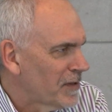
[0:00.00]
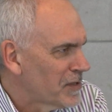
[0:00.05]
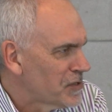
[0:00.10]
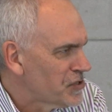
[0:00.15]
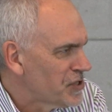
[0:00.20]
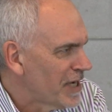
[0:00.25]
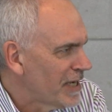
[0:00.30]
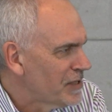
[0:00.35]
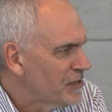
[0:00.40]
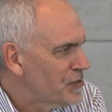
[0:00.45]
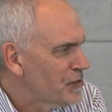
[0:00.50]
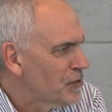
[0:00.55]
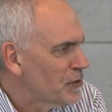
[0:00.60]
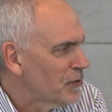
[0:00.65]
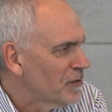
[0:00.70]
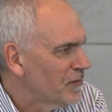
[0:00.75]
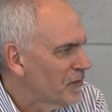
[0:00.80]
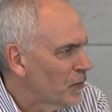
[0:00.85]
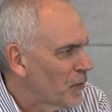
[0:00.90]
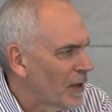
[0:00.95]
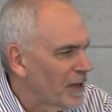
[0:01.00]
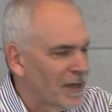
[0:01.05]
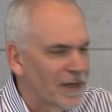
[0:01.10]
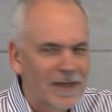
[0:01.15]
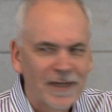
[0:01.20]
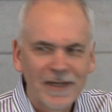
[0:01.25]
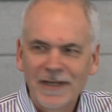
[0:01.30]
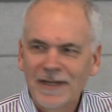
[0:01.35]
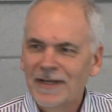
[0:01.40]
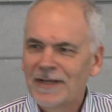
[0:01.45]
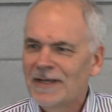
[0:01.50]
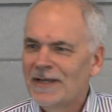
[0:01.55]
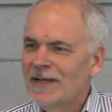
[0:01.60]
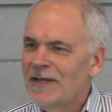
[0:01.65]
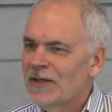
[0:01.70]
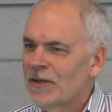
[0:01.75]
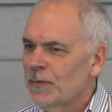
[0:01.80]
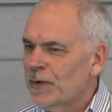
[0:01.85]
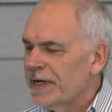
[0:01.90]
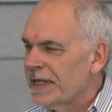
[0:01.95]
the Change, to you if you want
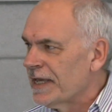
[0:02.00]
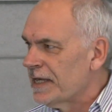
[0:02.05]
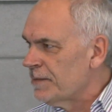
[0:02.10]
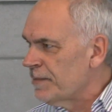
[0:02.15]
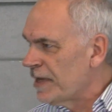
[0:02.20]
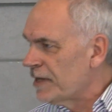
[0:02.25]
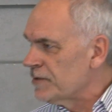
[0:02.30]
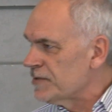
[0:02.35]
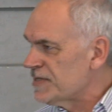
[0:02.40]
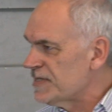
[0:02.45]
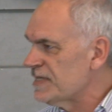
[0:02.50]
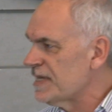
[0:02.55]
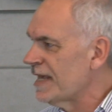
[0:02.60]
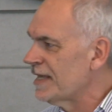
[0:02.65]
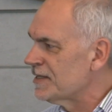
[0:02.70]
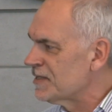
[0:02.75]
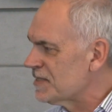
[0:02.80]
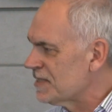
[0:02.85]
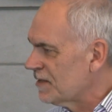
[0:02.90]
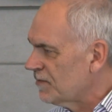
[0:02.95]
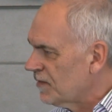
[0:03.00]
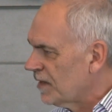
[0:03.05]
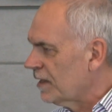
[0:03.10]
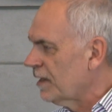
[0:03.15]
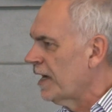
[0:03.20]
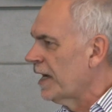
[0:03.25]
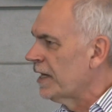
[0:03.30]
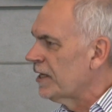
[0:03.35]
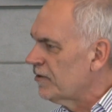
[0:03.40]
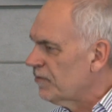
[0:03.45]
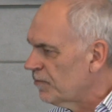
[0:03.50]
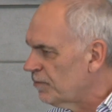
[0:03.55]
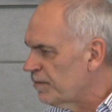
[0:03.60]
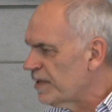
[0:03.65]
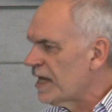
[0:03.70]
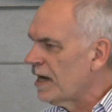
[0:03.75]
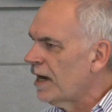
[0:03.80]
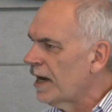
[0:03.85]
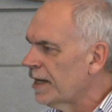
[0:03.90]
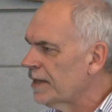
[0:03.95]
to get a better sense of the kind of
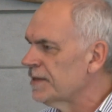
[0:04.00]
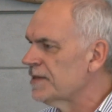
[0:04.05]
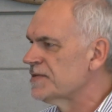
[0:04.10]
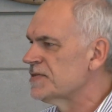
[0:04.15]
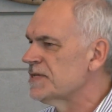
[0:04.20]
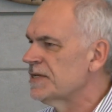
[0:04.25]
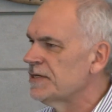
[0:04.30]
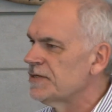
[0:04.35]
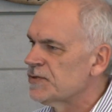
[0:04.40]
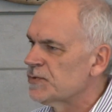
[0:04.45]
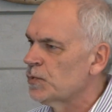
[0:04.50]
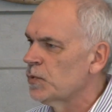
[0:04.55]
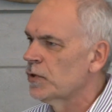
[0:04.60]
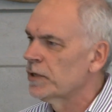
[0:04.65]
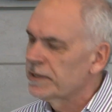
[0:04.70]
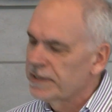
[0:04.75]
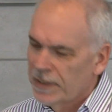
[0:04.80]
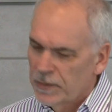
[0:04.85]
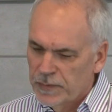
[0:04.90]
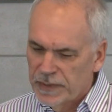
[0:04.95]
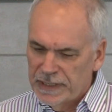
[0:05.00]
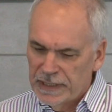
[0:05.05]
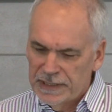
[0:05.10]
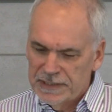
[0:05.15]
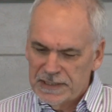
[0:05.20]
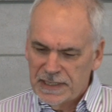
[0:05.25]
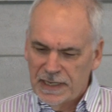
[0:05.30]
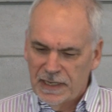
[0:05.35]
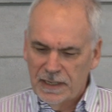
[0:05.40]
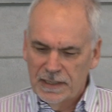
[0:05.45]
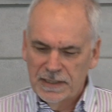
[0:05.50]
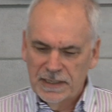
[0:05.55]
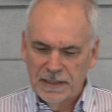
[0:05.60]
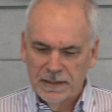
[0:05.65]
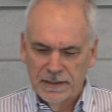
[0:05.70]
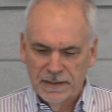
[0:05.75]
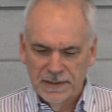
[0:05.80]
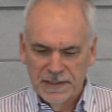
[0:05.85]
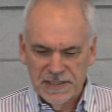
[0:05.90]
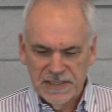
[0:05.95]
behind-the-scenes work that went into
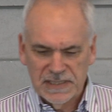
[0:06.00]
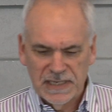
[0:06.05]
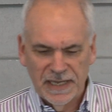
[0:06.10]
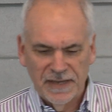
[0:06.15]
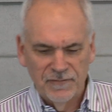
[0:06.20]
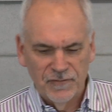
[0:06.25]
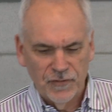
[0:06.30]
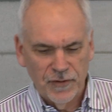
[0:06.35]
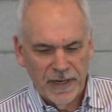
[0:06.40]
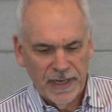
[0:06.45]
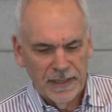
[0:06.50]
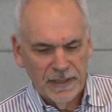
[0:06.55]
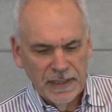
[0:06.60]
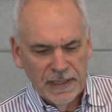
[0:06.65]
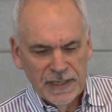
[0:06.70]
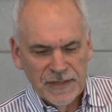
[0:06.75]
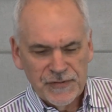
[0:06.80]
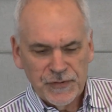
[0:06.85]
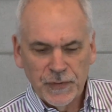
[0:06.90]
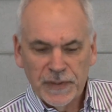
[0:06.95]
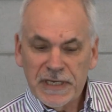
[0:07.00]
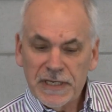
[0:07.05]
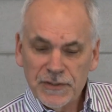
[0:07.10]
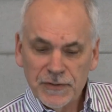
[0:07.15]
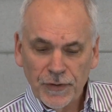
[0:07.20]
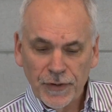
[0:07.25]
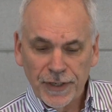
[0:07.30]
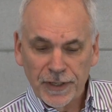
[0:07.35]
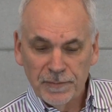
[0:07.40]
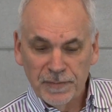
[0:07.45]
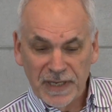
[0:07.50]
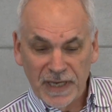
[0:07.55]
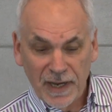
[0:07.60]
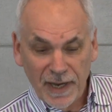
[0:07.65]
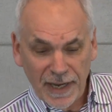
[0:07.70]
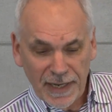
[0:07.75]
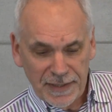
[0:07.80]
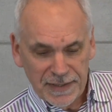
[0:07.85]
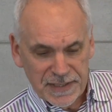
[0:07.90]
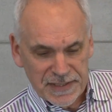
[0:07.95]
ending the slave trade. So he toiled
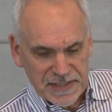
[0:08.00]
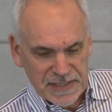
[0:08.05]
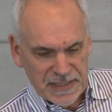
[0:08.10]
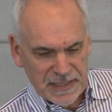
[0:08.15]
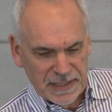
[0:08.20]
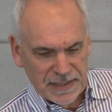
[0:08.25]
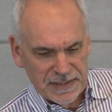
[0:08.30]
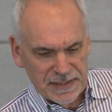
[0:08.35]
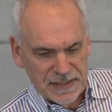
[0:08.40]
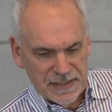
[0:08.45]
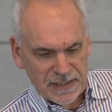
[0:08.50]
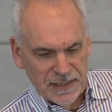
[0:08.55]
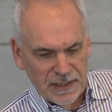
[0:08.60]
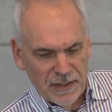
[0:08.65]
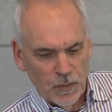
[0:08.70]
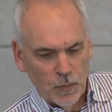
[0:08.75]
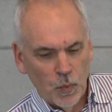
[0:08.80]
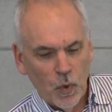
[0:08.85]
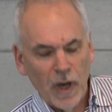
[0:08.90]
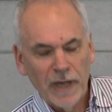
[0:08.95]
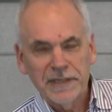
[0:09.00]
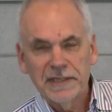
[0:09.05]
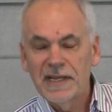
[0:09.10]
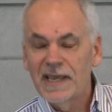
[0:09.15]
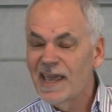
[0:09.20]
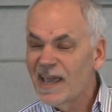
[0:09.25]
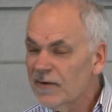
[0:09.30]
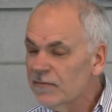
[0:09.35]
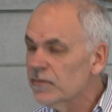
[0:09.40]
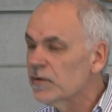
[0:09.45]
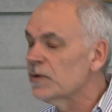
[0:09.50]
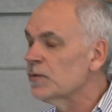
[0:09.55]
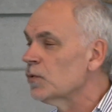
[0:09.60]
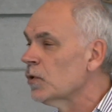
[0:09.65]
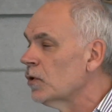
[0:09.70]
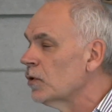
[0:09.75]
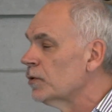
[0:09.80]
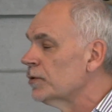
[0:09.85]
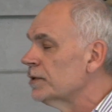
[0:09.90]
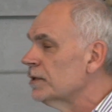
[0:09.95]
behind the scenes, walked every
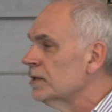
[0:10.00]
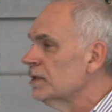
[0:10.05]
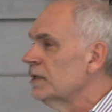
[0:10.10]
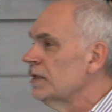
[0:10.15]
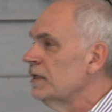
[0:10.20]
road